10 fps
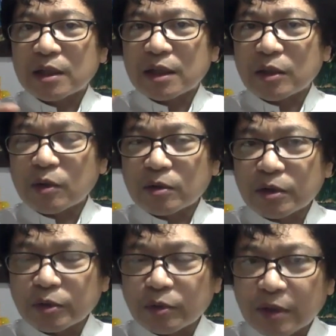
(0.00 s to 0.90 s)
in
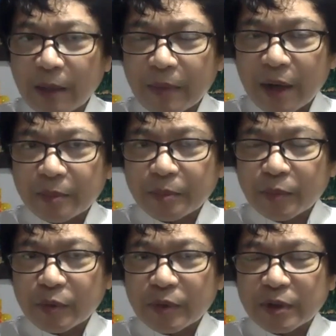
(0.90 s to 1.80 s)
order to come up
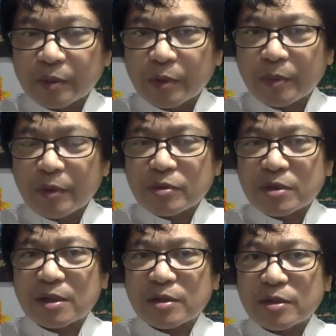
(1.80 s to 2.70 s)
with a
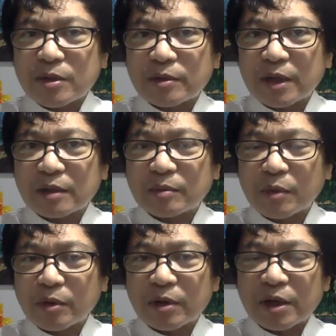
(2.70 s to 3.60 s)
proposal so that
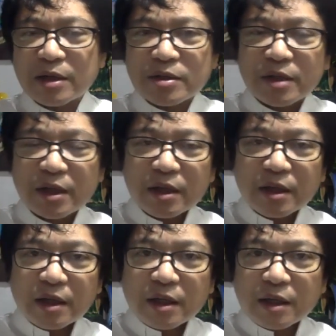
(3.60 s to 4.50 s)
more or less
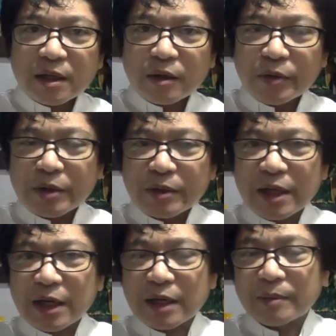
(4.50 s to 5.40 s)
we could
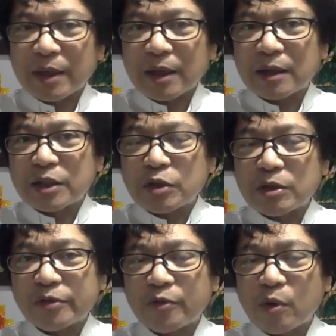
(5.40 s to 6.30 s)
have a
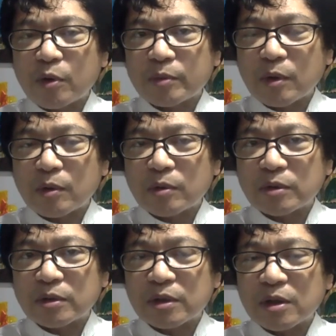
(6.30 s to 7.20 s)
uniform
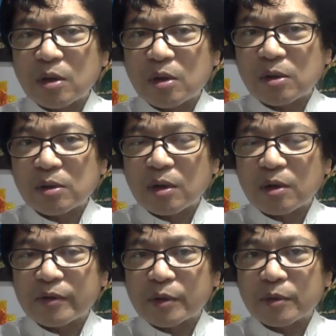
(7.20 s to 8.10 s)
code all
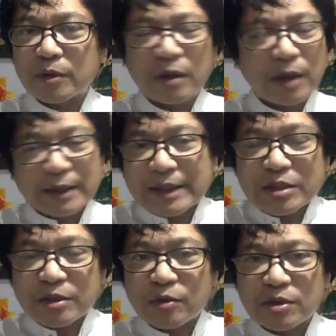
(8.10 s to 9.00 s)
over the world, or at
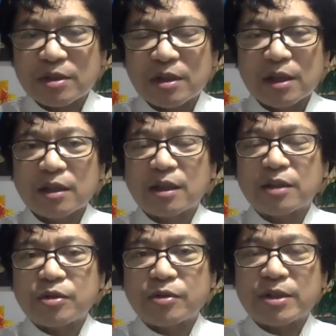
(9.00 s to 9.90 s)
least those
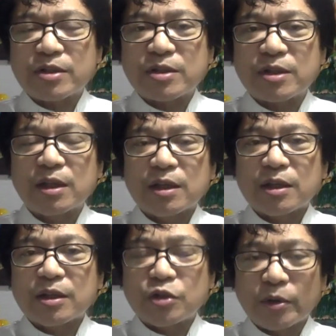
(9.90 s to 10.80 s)
countries
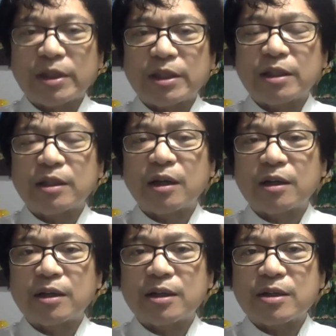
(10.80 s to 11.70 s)
joining
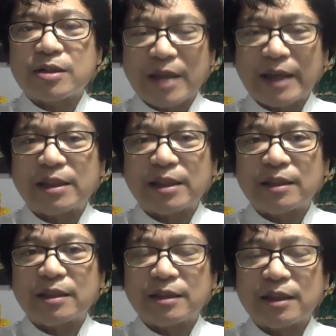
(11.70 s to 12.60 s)
or
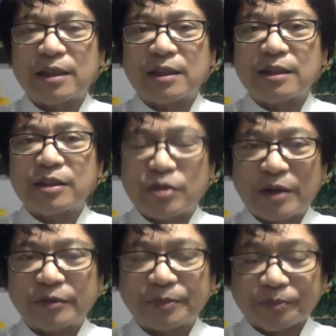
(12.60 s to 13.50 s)
signing the
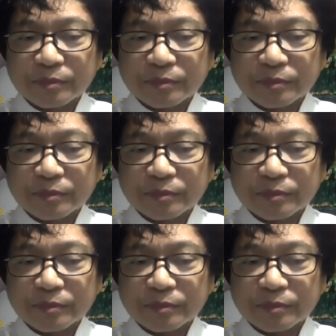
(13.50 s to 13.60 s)
draft.